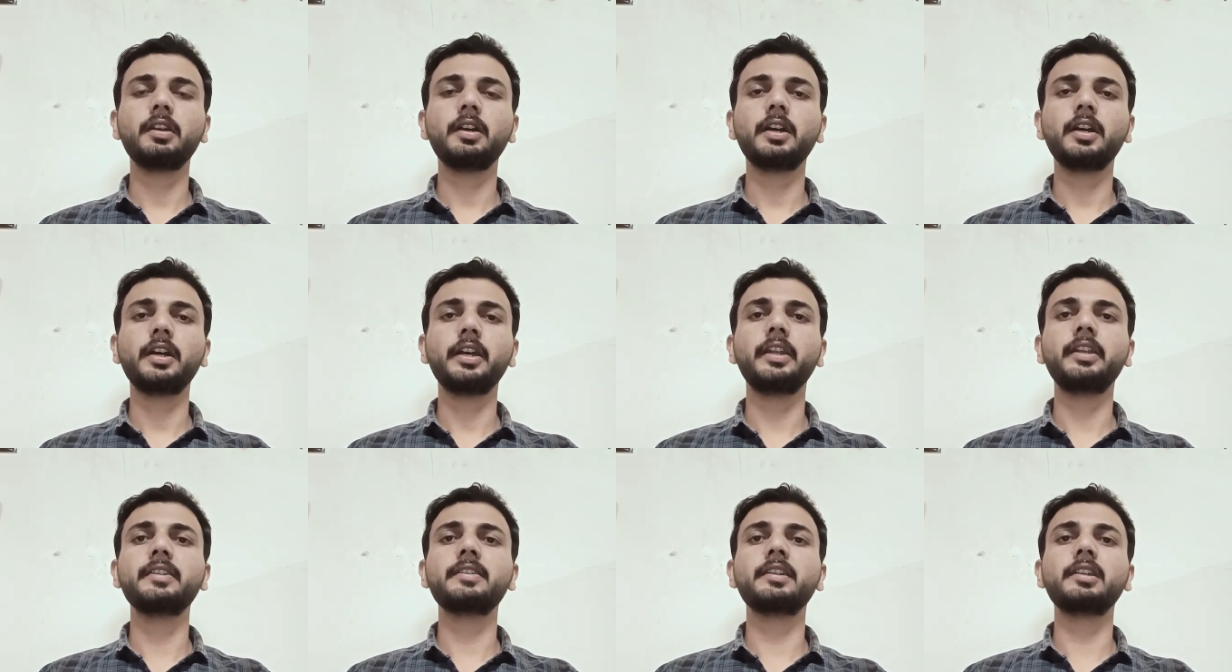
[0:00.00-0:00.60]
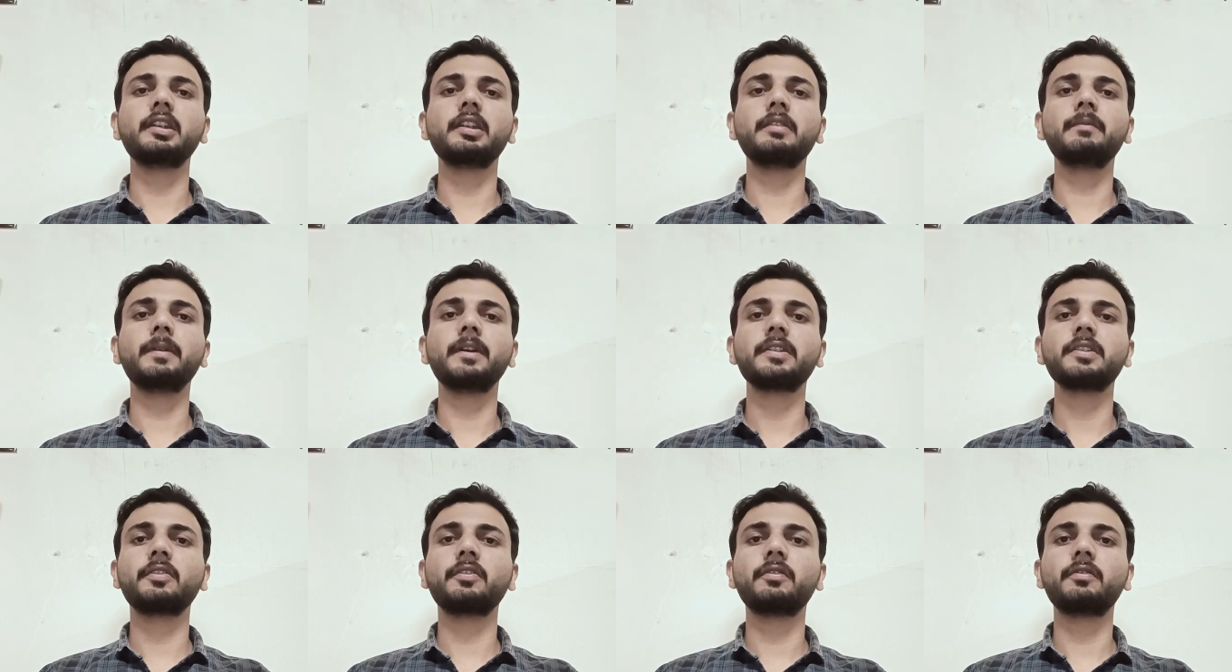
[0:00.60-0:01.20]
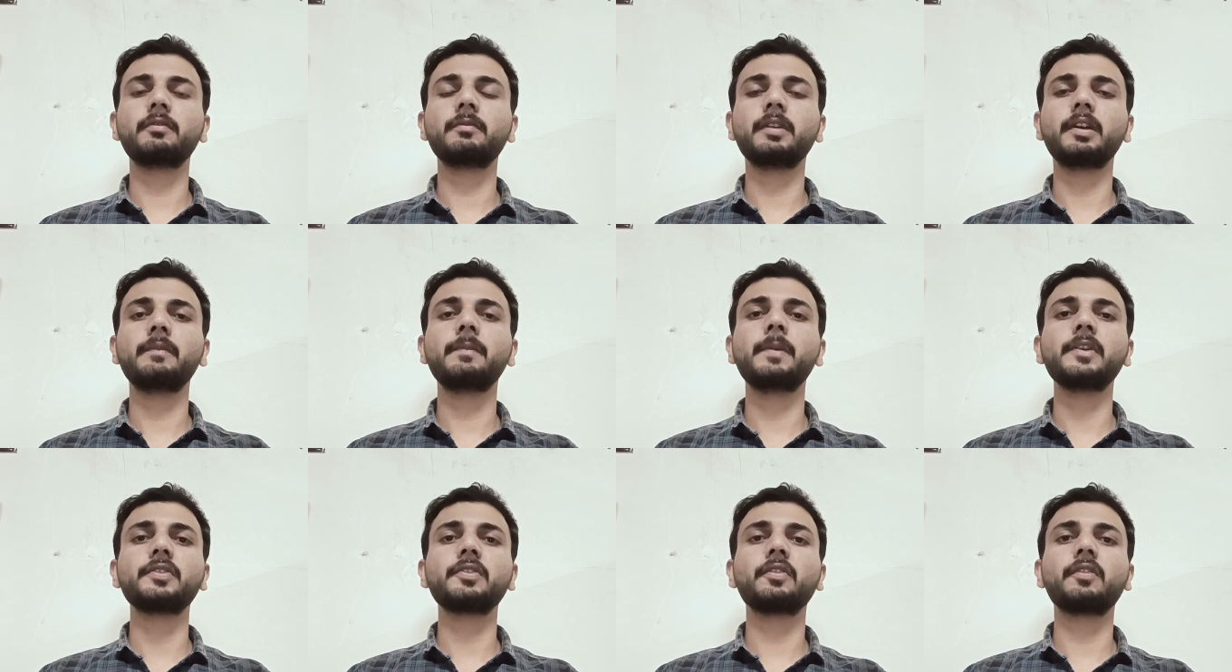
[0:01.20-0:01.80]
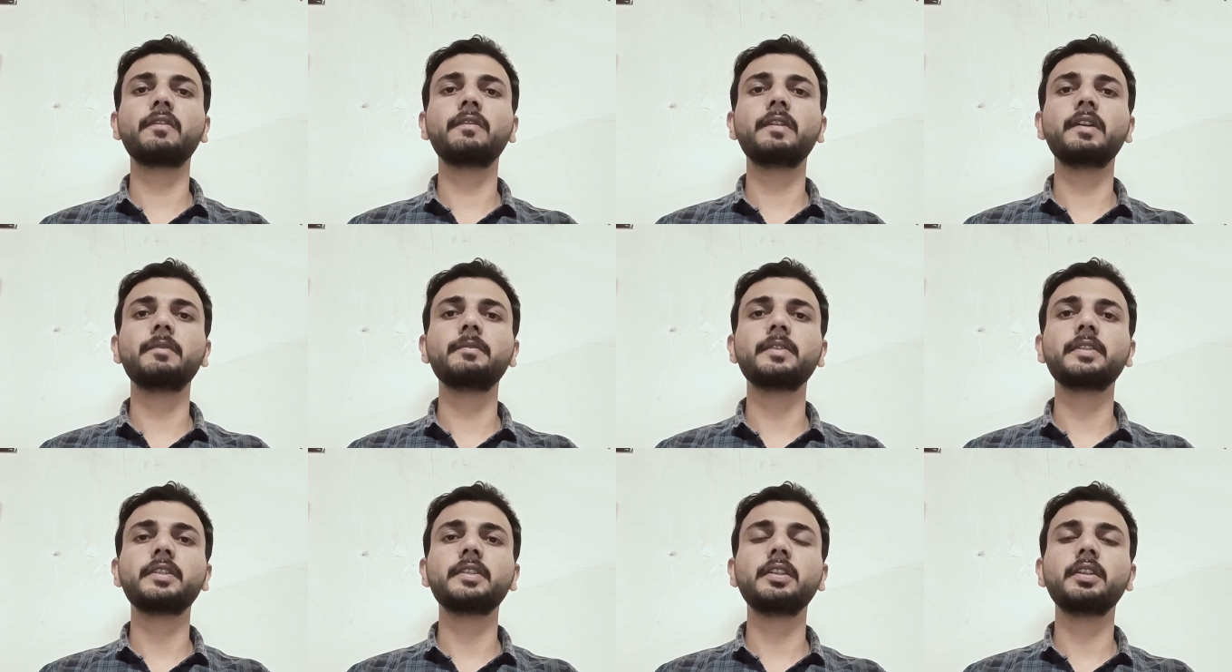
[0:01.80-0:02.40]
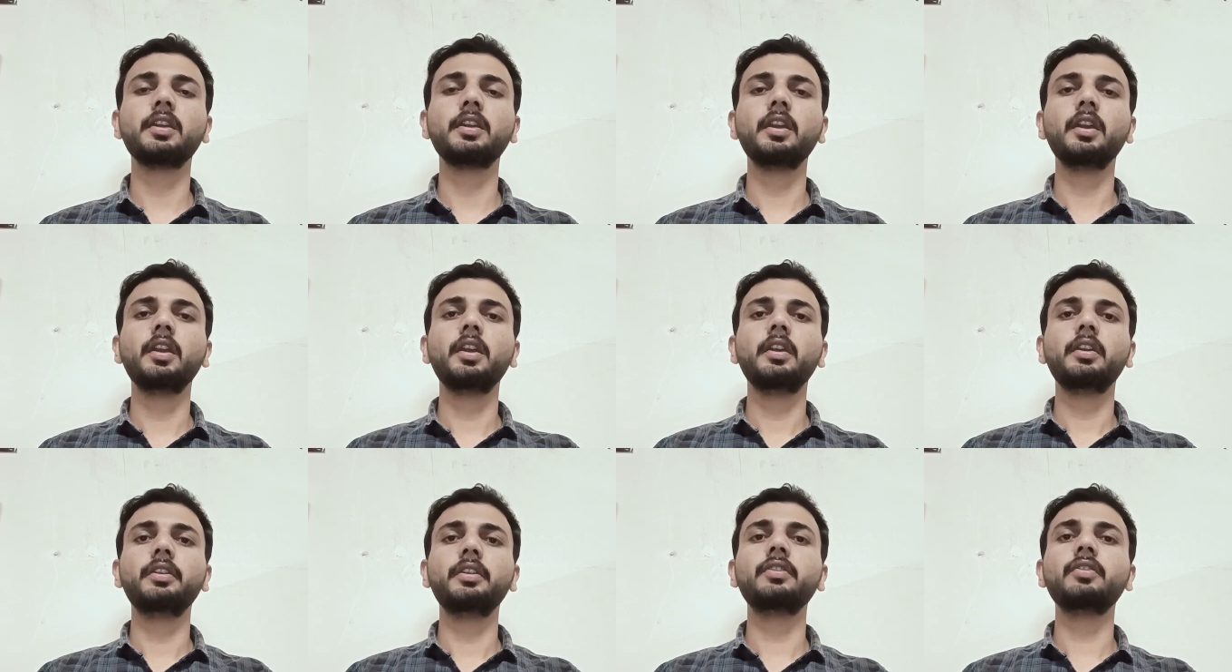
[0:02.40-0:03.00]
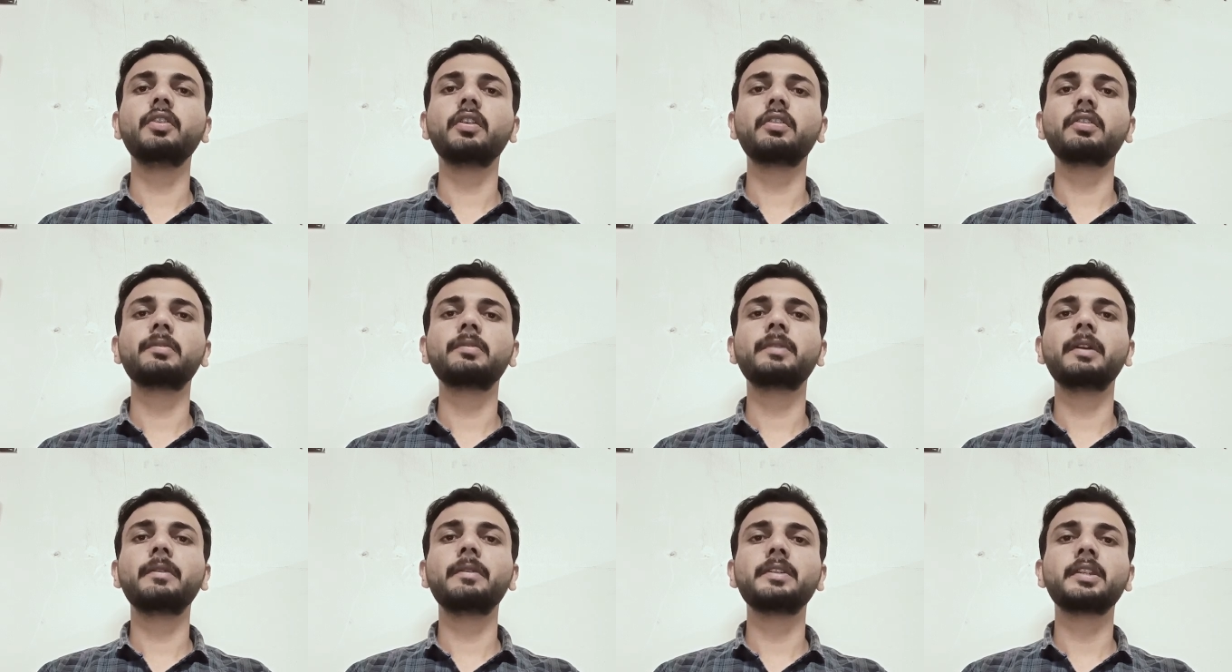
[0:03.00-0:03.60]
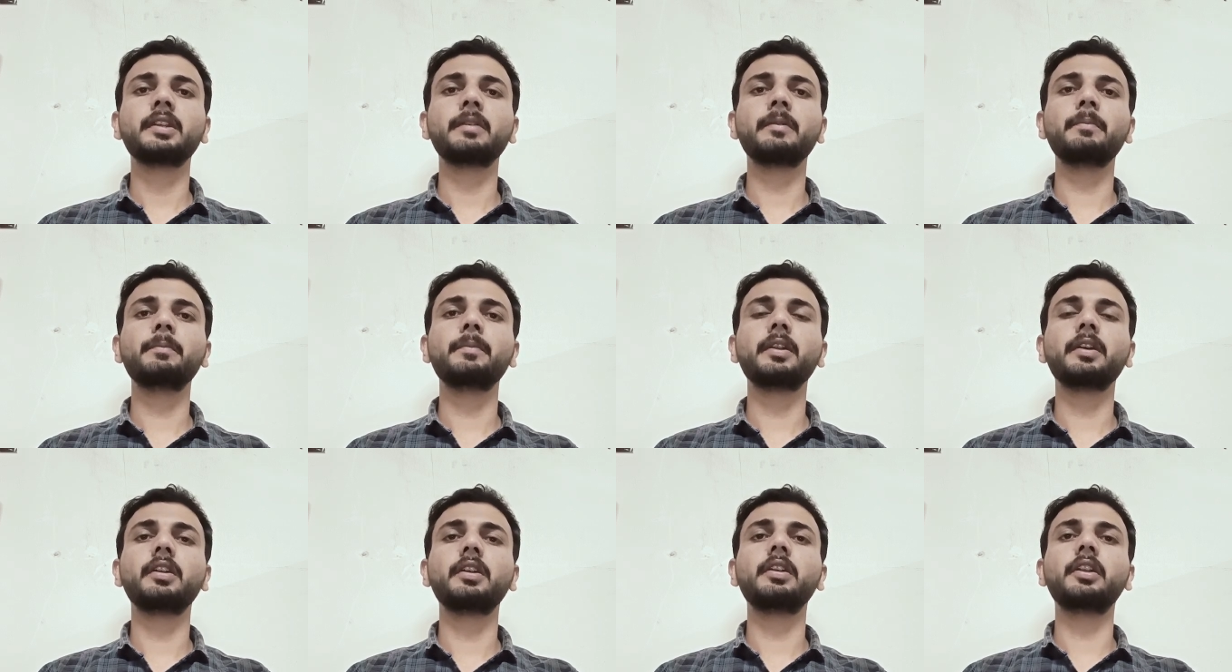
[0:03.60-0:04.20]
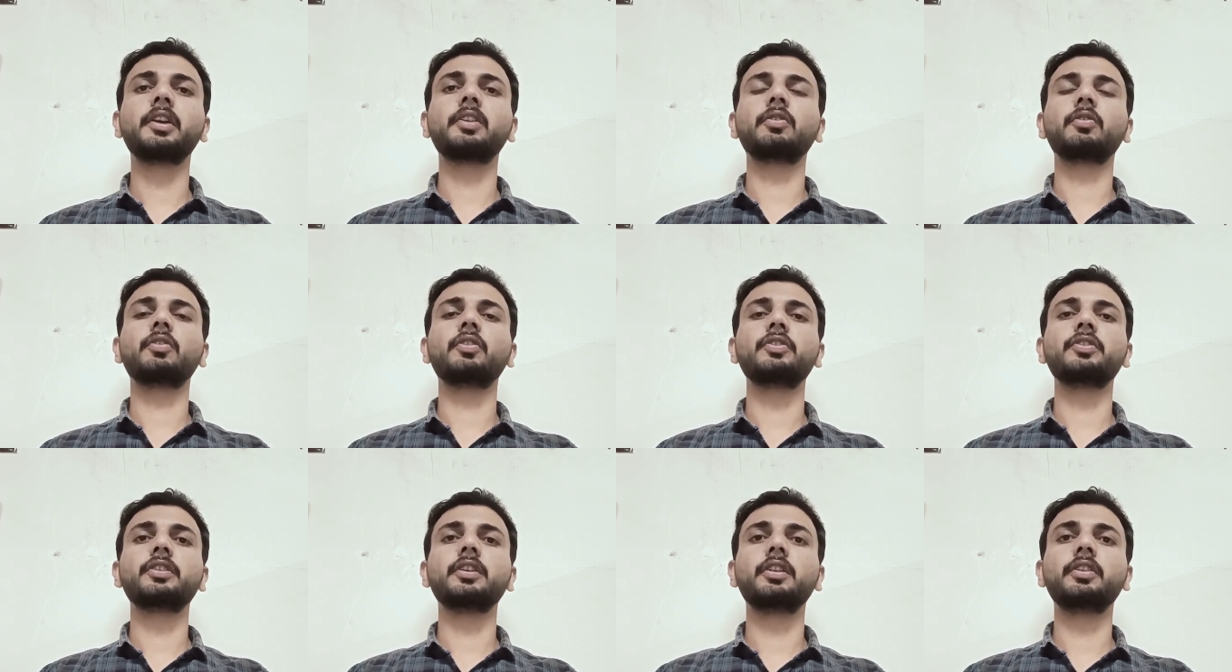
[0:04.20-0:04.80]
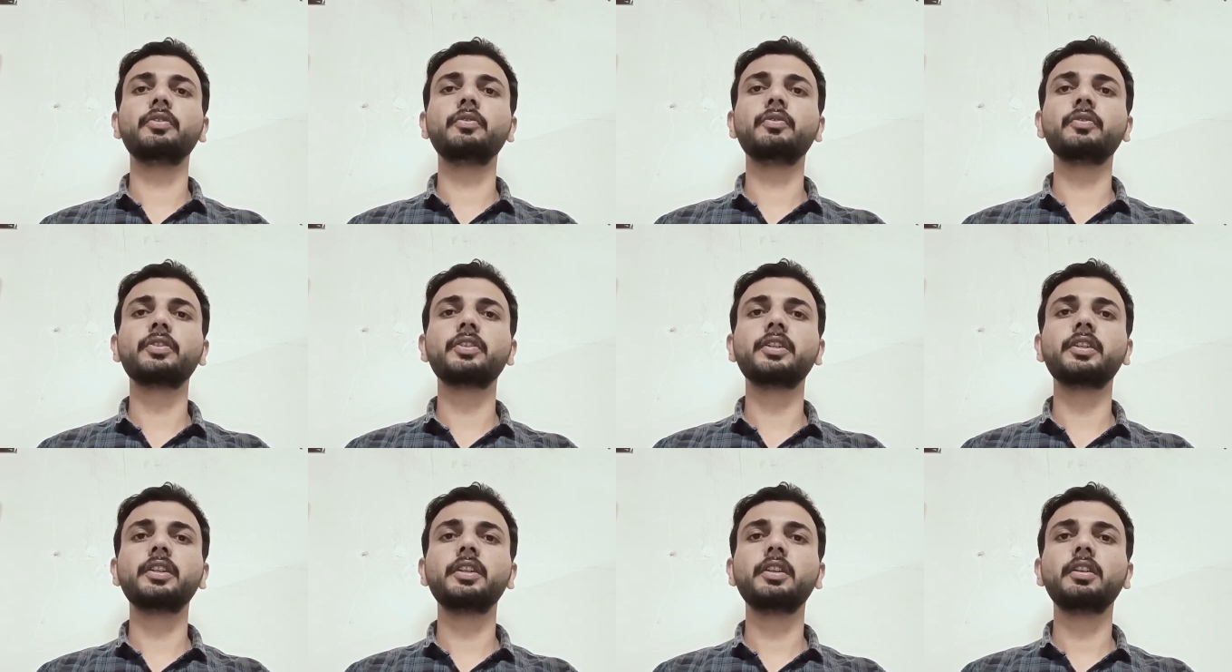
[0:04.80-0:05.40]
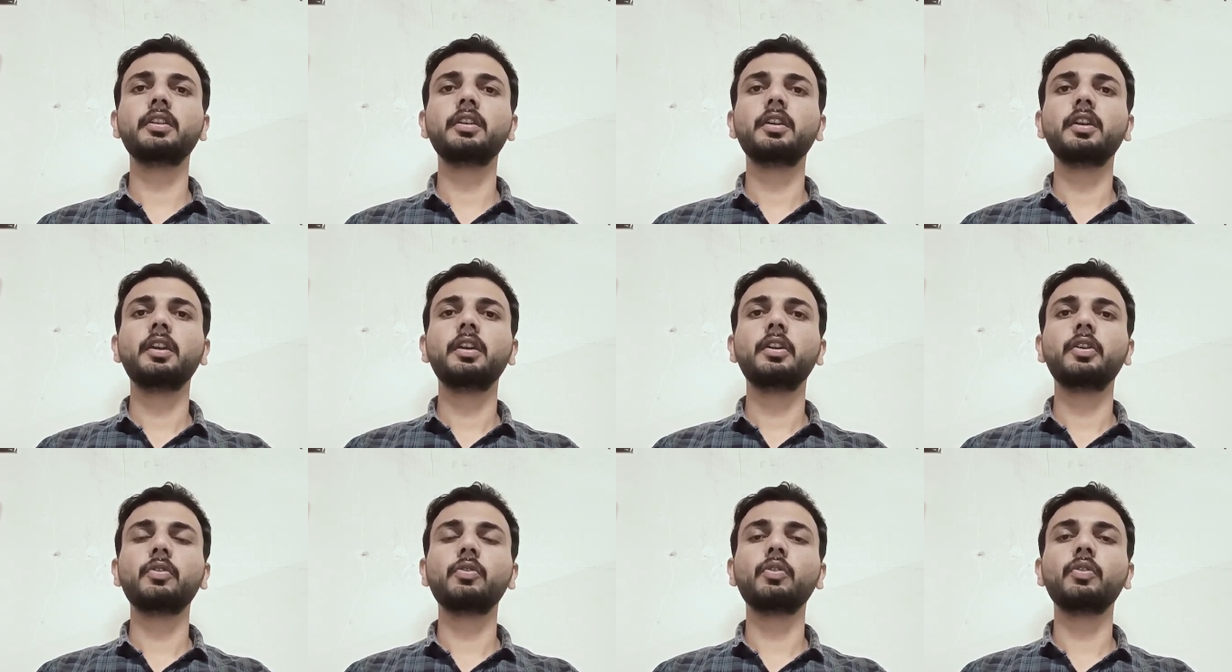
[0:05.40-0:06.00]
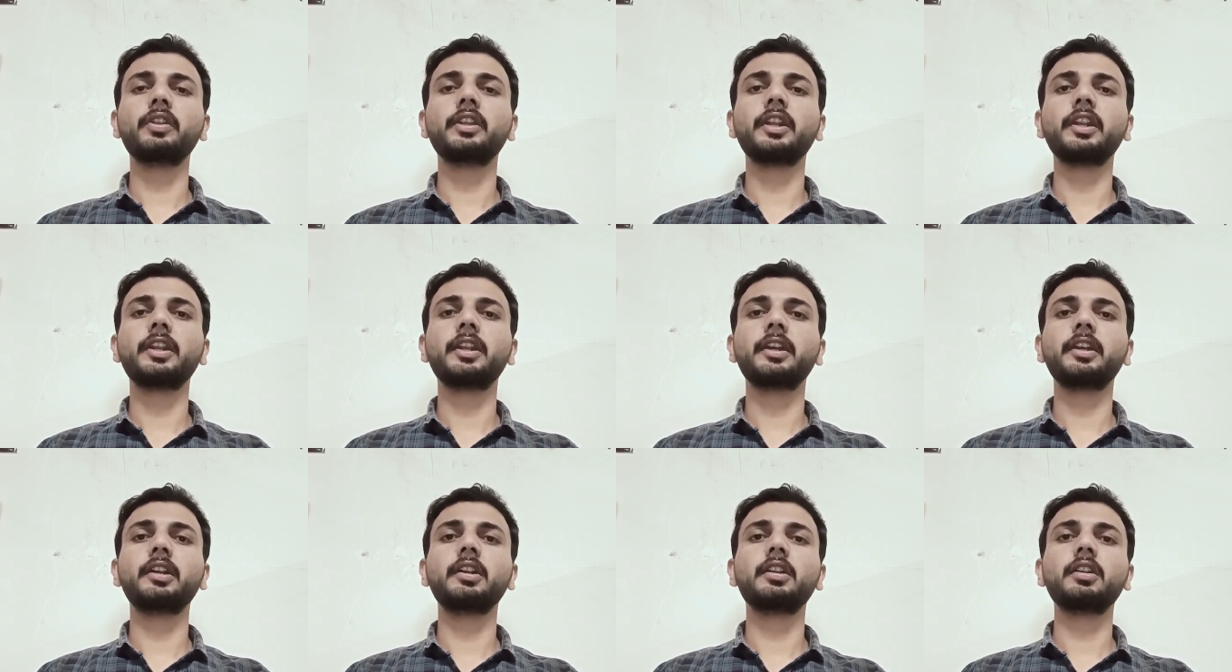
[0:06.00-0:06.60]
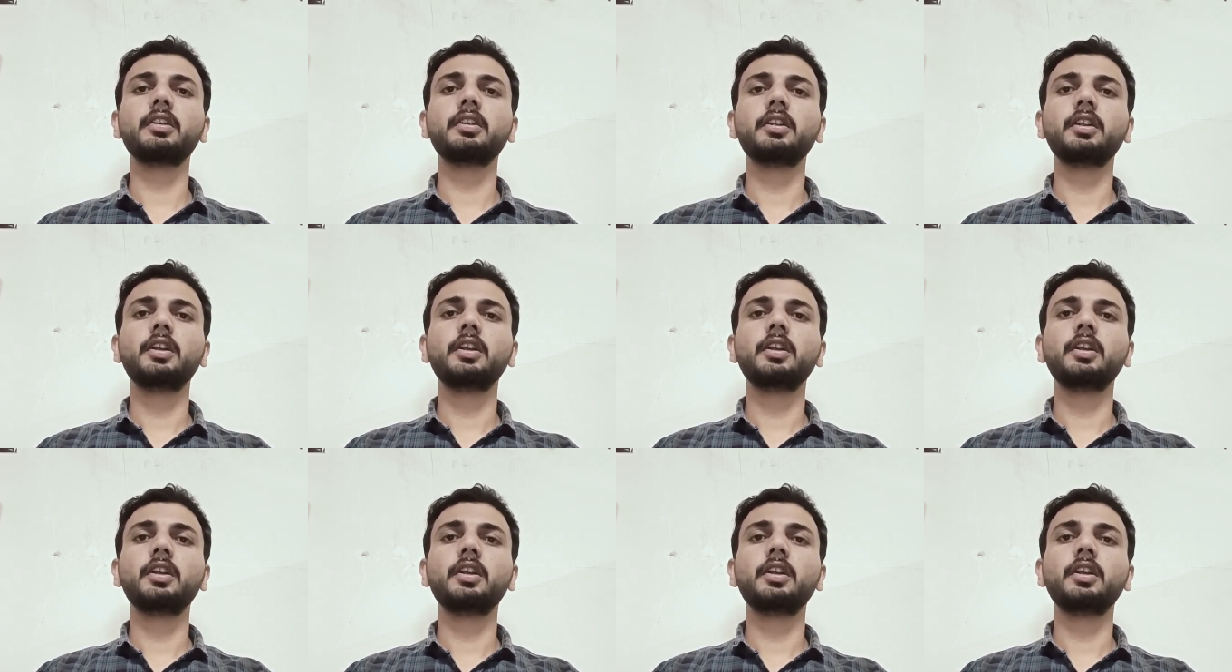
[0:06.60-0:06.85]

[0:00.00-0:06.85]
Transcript: I recently passed out my Bachelor of Pharmacy in Dr. Babasaheb Ambedkar Technological University, Luneri, Raigad.